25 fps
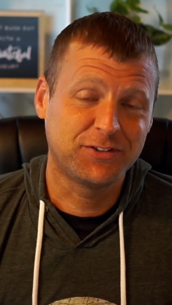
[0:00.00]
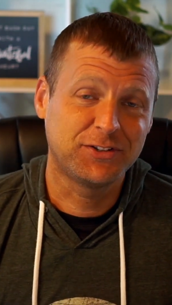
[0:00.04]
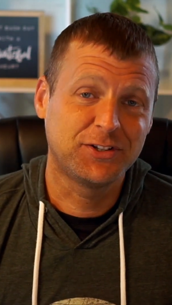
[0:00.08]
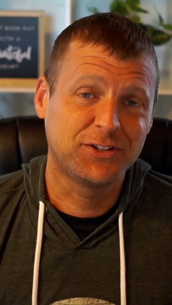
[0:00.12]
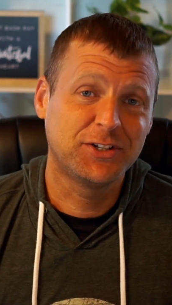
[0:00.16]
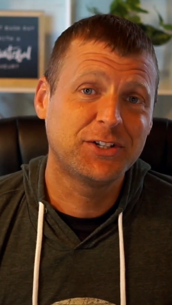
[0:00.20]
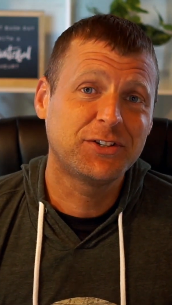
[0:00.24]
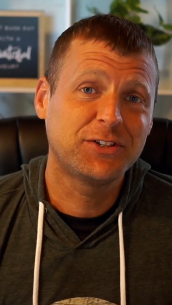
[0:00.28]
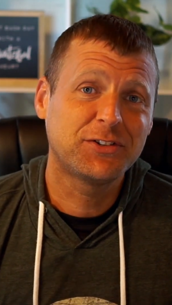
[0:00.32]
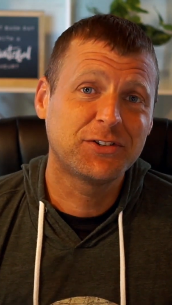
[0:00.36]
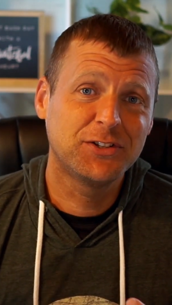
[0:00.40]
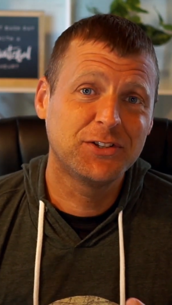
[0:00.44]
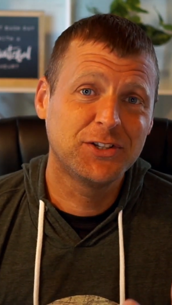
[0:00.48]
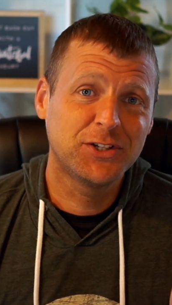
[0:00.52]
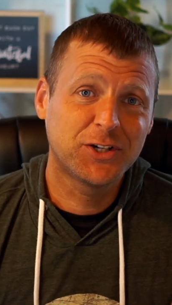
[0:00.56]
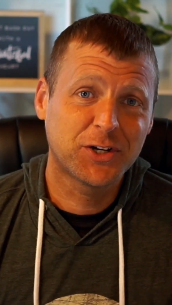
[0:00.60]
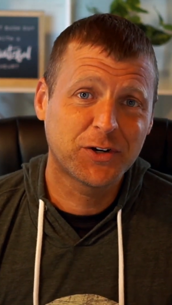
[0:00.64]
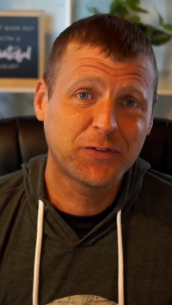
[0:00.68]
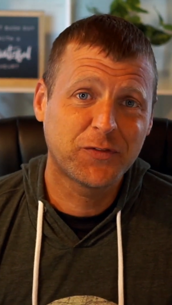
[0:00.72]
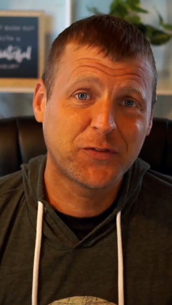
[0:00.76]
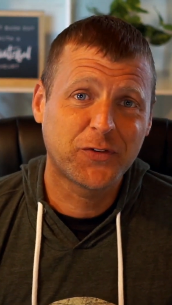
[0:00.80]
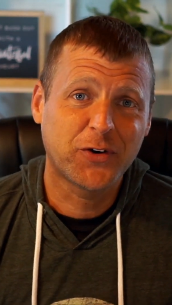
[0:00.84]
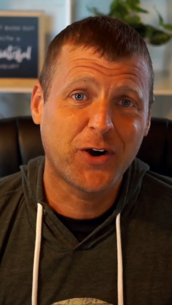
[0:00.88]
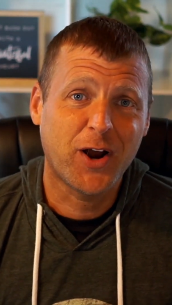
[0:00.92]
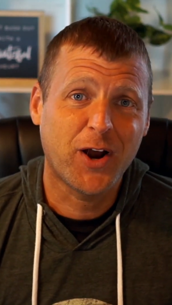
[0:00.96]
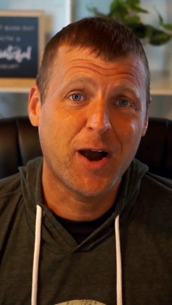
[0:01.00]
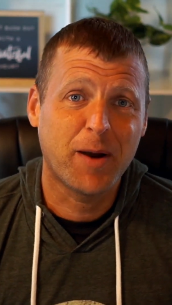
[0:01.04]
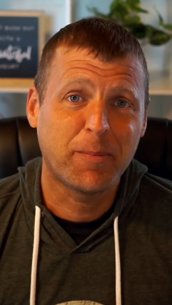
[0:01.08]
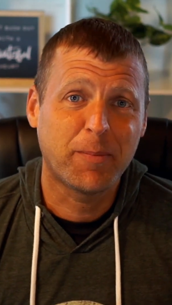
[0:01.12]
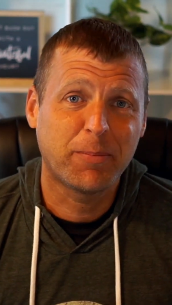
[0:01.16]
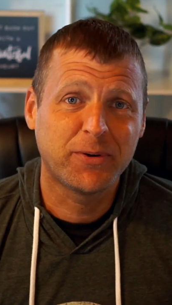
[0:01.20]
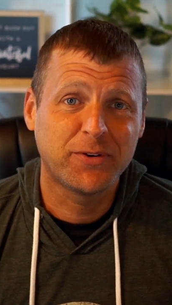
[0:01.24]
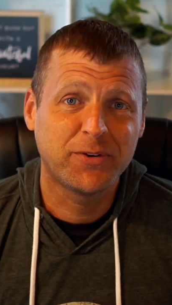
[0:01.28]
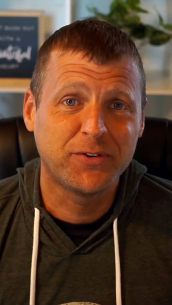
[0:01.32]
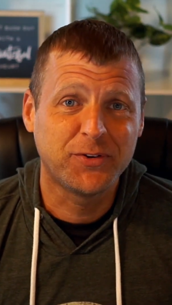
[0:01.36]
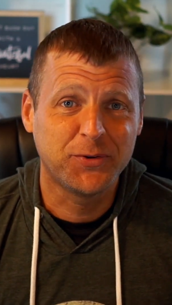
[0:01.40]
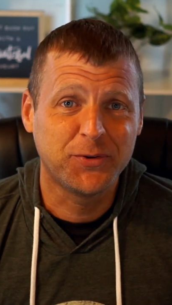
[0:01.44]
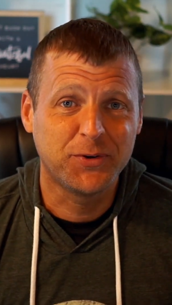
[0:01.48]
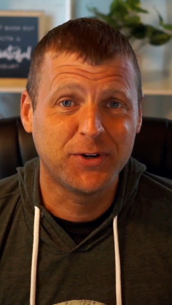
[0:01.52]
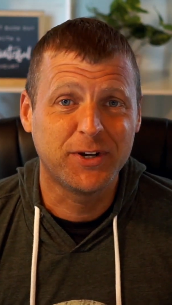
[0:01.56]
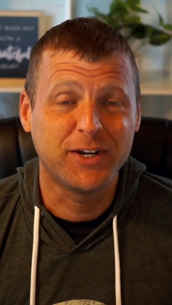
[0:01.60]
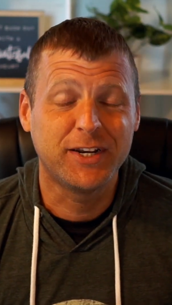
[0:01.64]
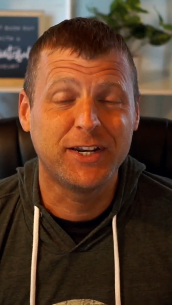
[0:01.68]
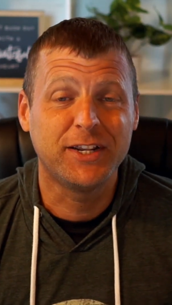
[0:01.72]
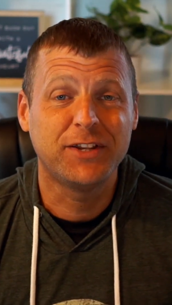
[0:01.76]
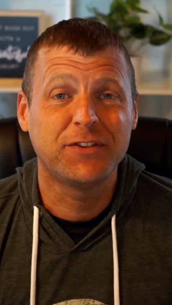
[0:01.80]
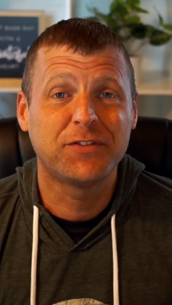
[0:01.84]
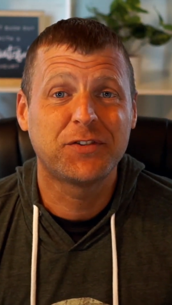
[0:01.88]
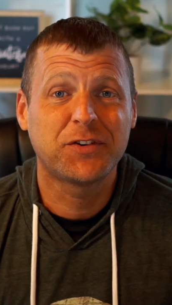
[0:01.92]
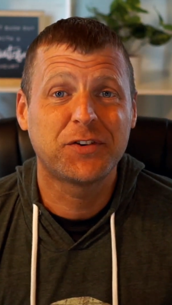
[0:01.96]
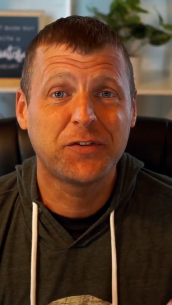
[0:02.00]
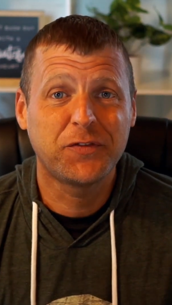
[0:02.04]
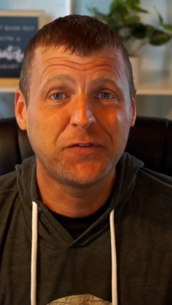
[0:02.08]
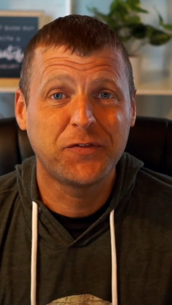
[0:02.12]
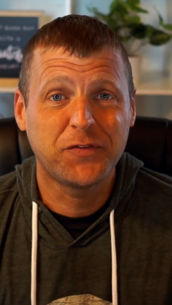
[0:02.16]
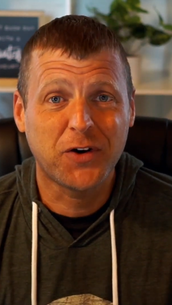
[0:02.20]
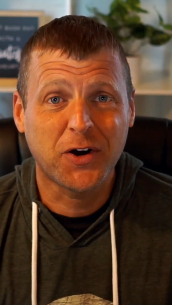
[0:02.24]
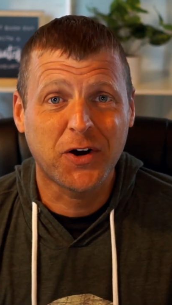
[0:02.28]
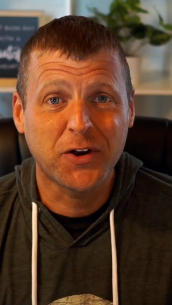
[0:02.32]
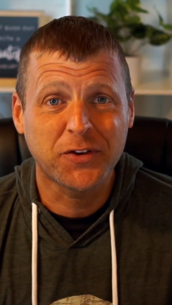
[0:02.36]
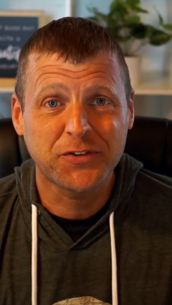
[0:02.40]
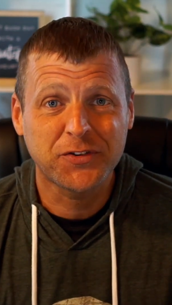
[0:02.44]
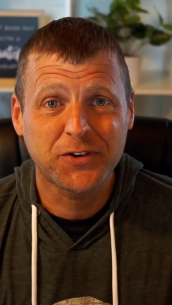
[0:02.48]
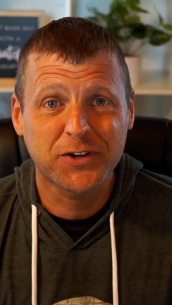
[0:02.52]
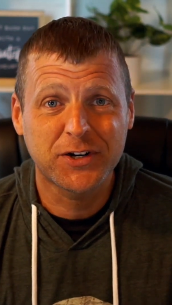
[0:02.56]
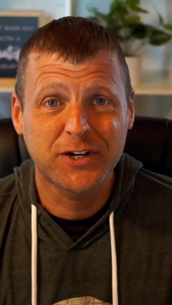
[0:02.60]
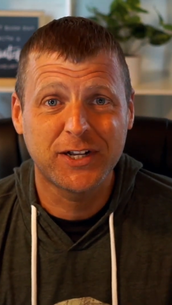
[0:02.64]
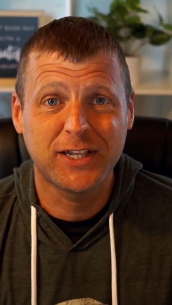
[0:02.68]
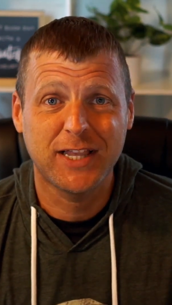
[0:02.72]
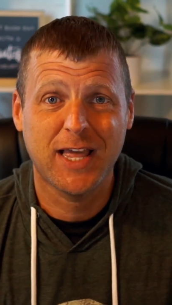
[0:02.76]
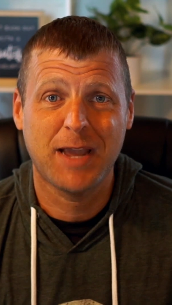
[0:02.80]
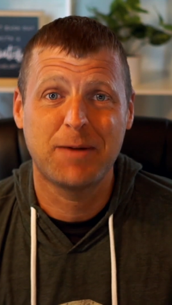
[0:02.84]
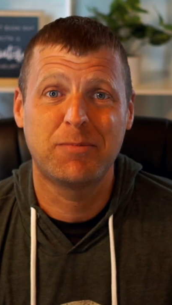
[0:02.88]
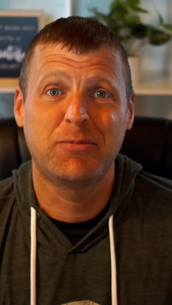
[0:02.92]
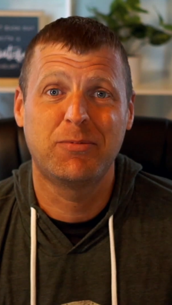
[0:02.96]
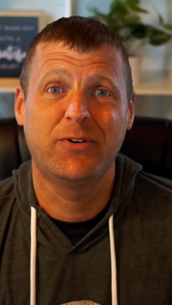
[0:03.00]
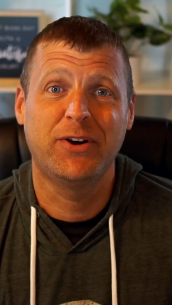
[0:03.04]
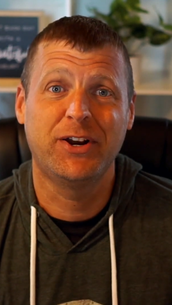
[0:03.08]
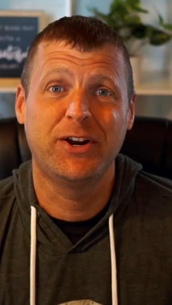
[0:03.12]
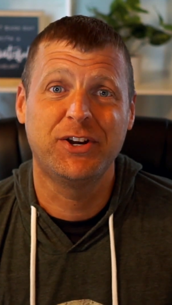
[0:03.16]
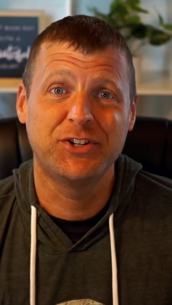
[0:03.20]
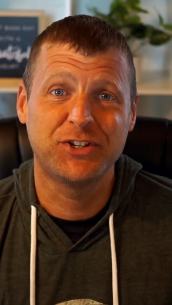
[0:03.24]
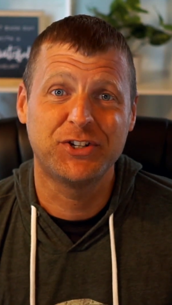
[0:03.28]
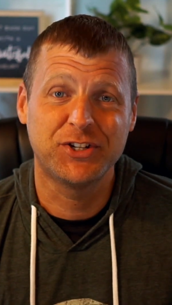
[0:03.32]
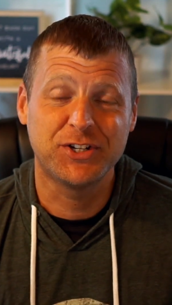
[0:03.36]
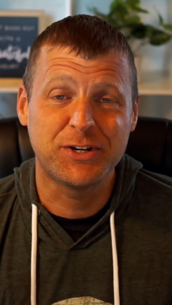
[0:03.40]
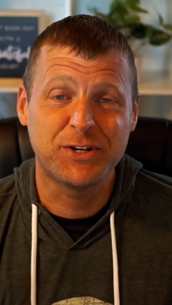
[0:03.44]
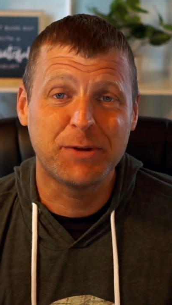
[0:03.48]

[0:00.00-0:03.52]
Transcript: let's look for opportunities to foster collaboration,